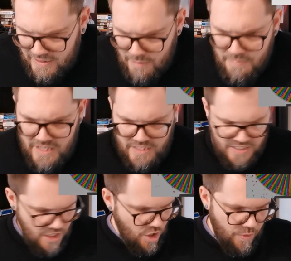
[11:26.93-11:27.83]
The
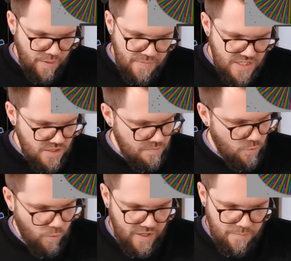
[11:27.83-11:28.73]
Miz. The Miz,
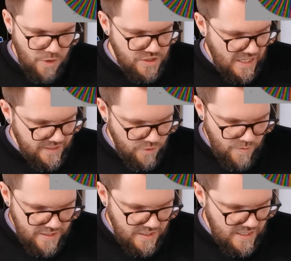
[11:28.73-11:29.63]
one of the most
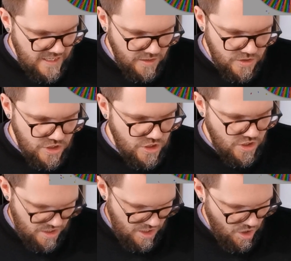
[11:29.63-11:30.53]
underrated heels
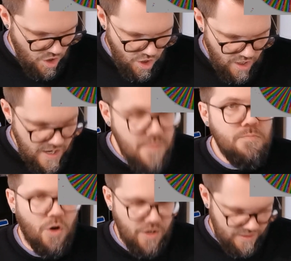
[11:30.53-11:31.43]

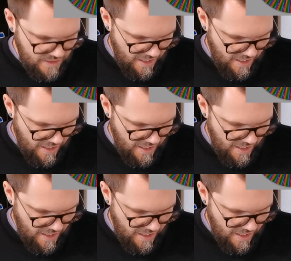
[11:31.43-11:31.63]
in modern